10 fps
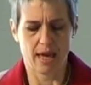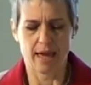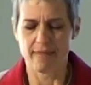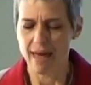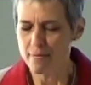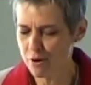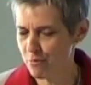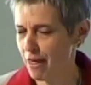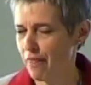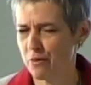In that
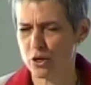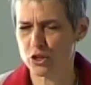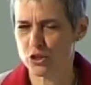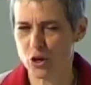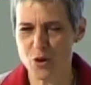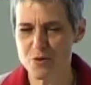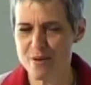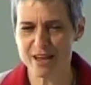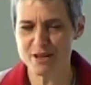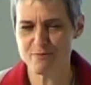moment, there were so
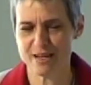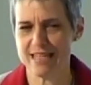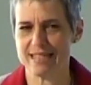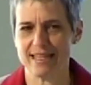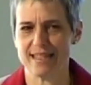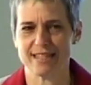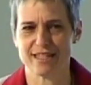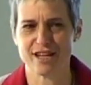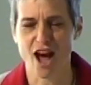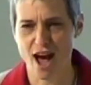many reasons
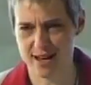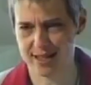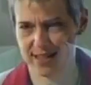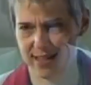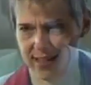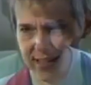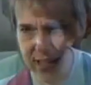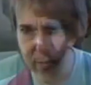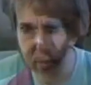not to